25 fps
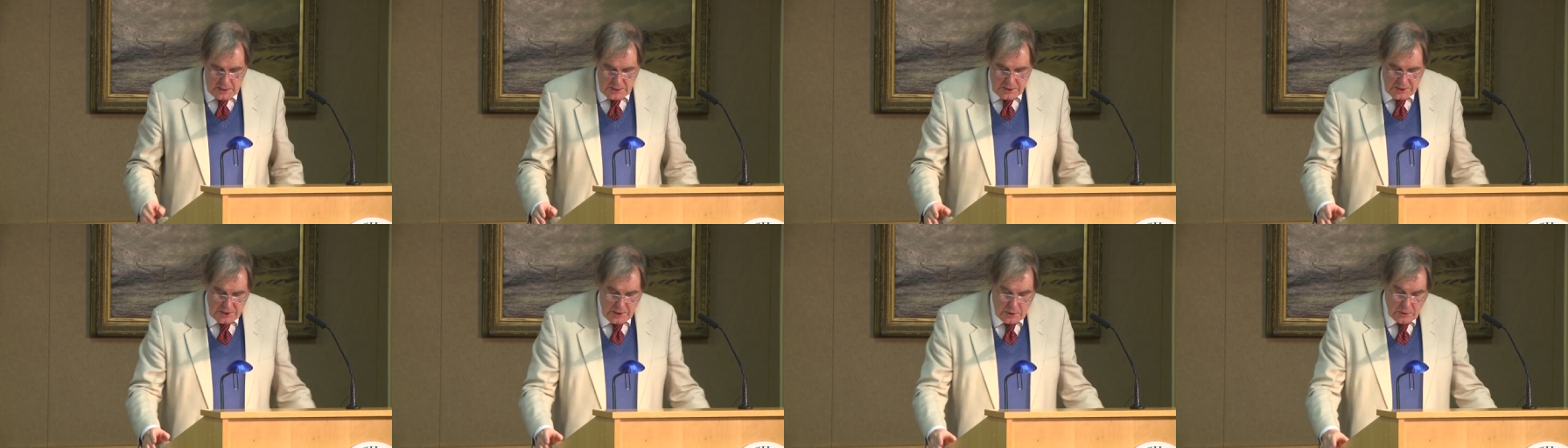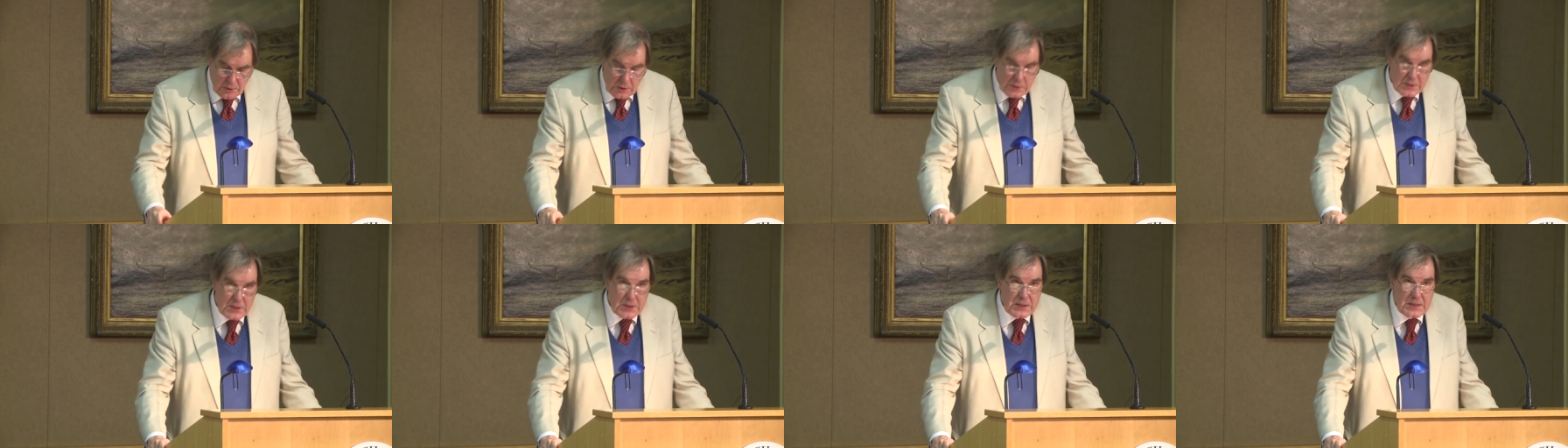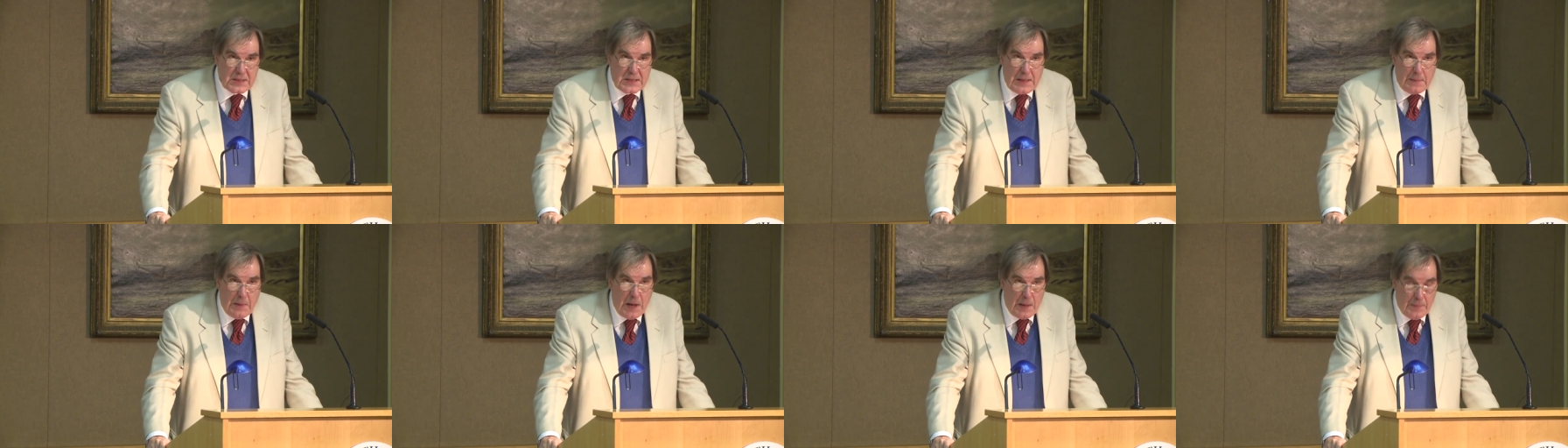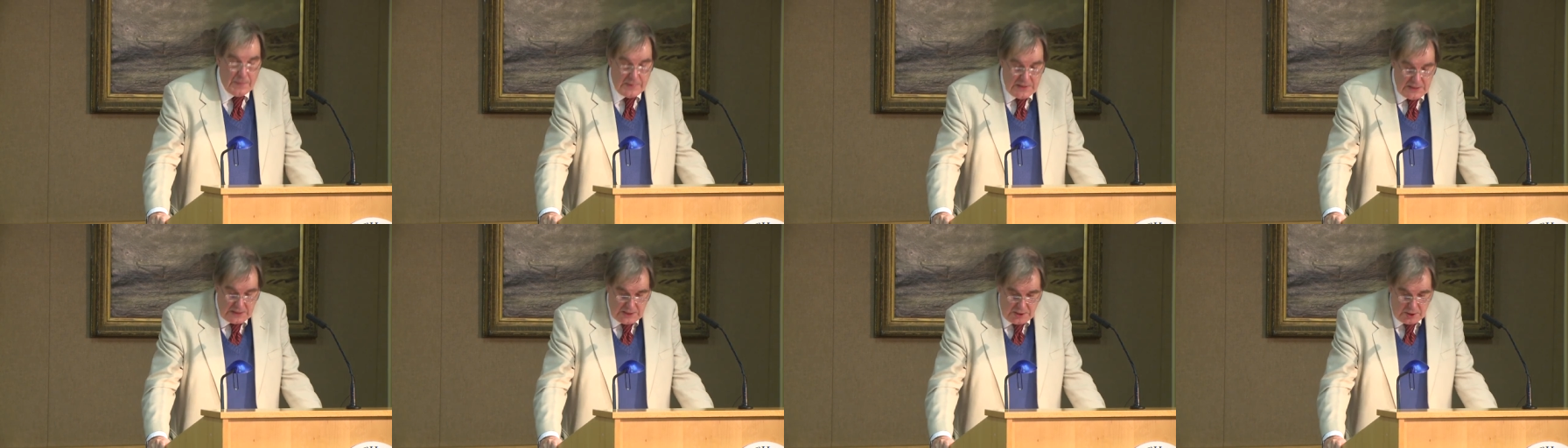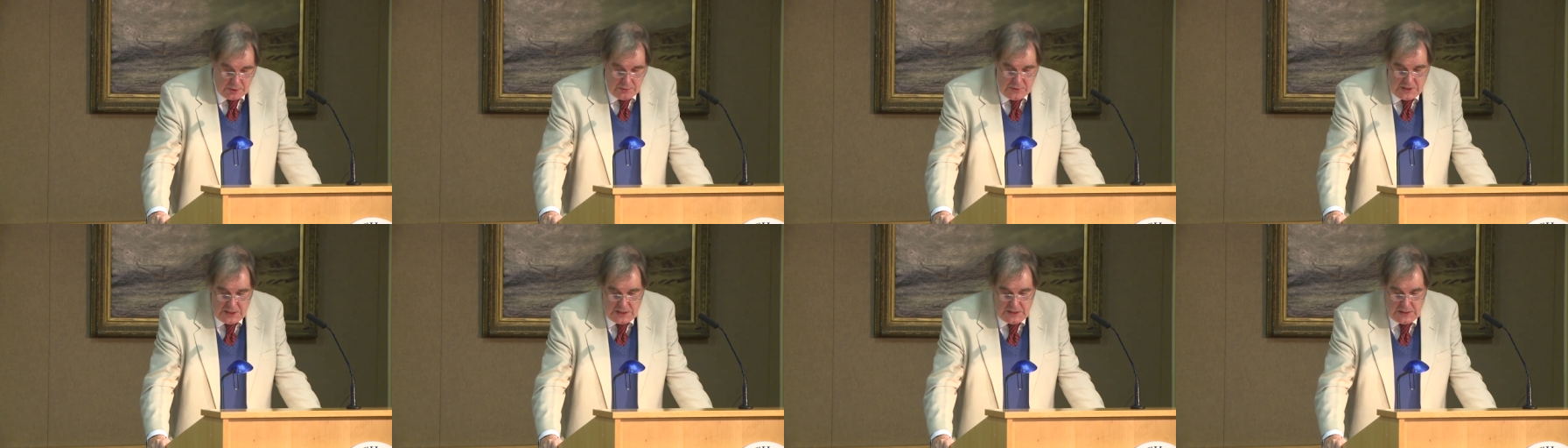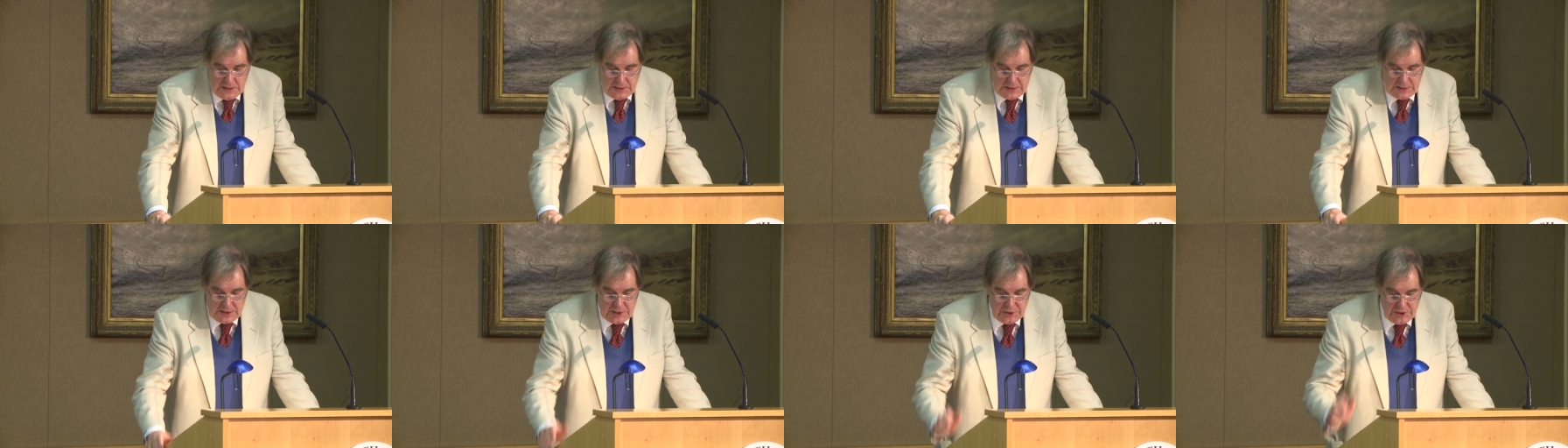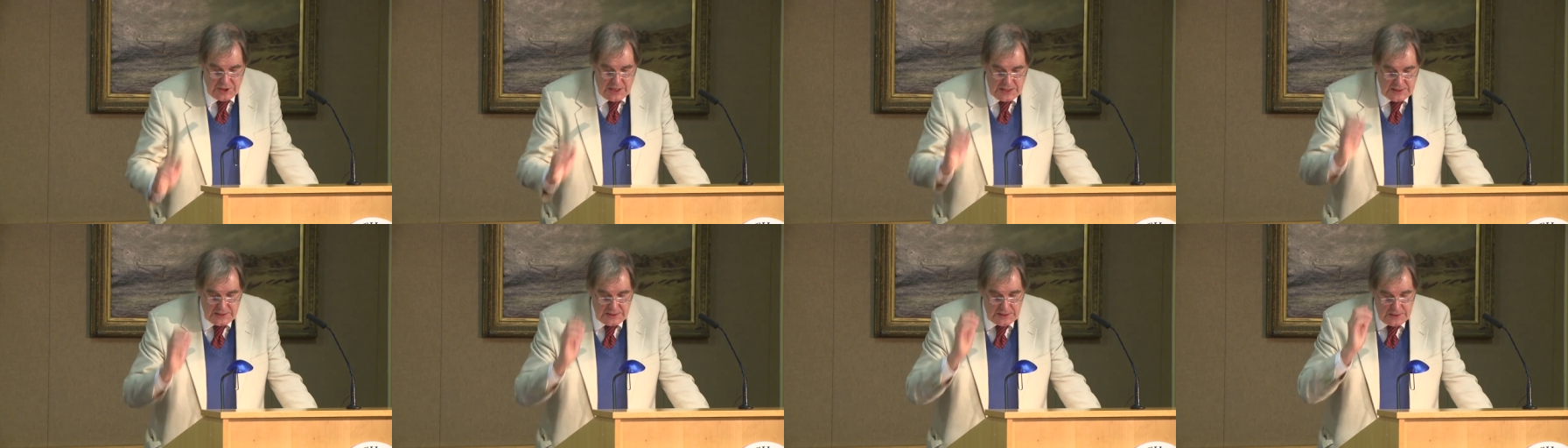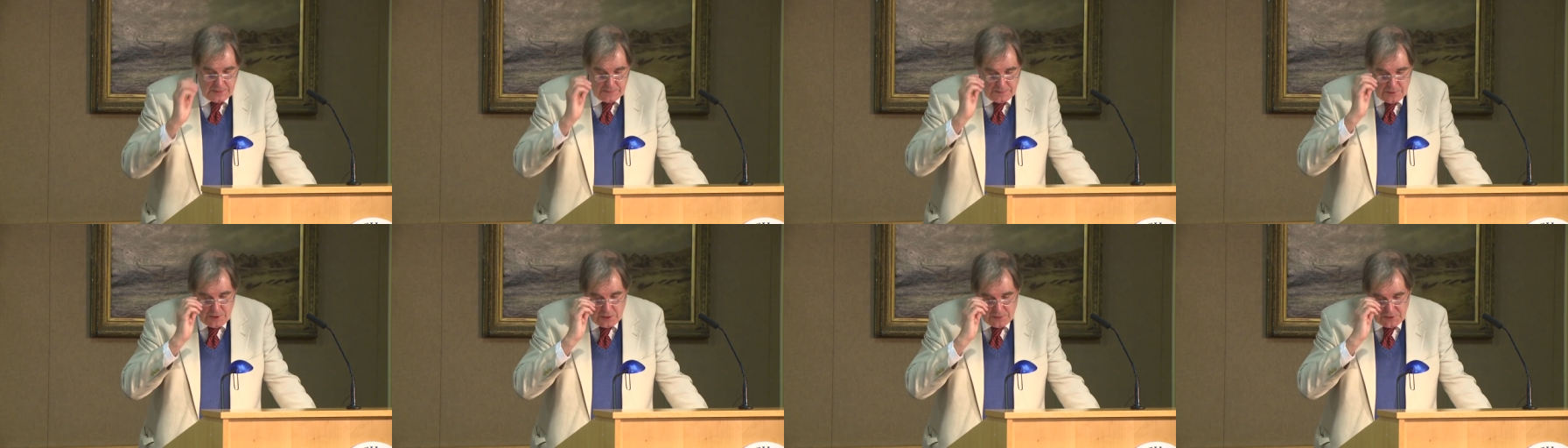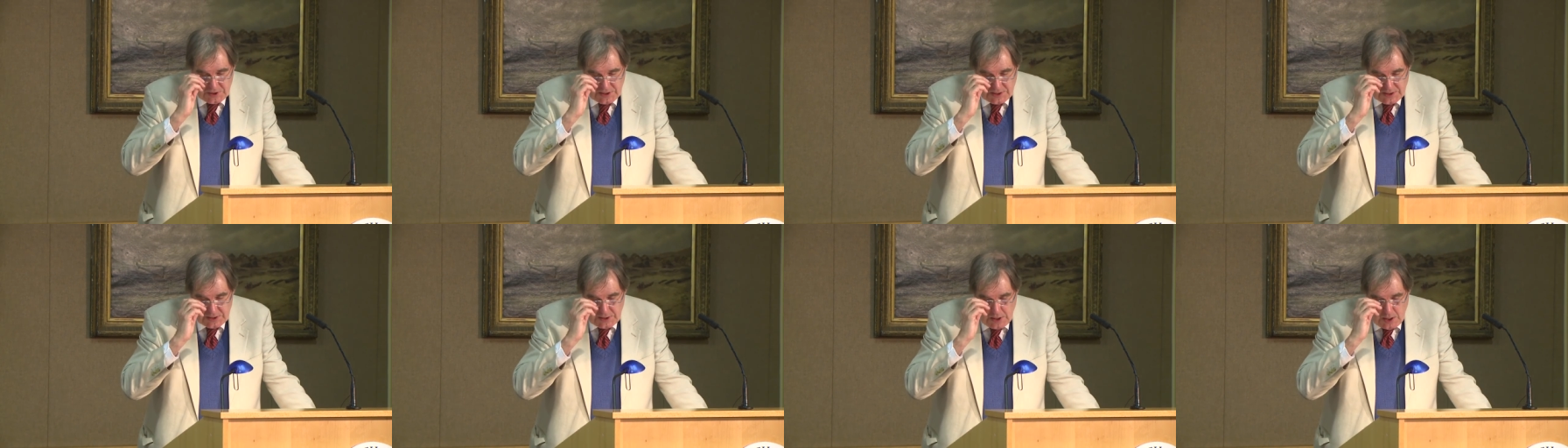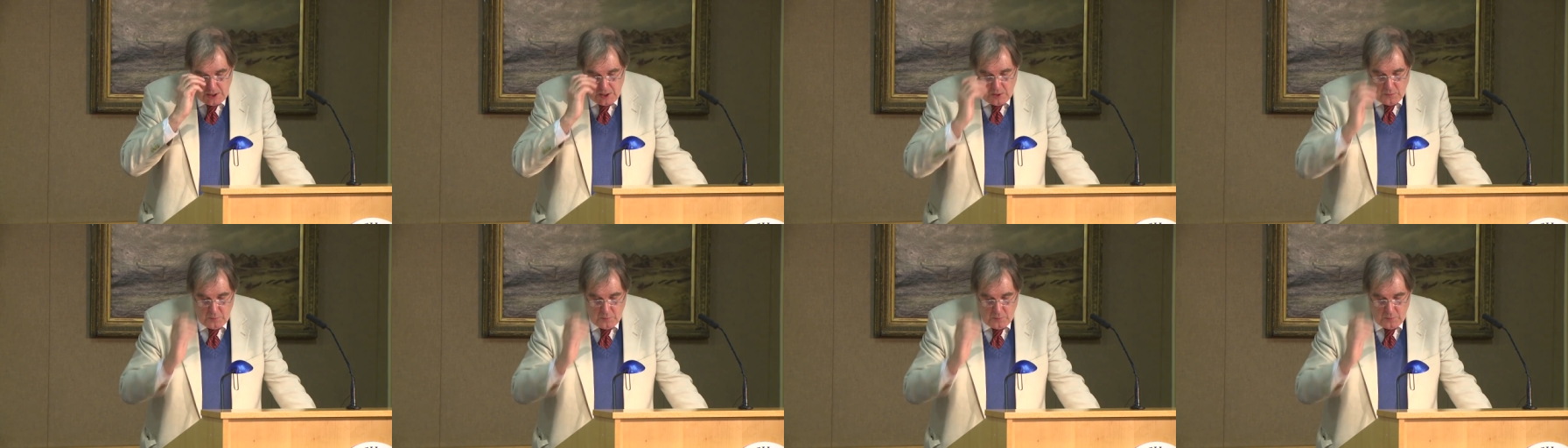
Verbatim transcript: So to sum up these three suggested approaches,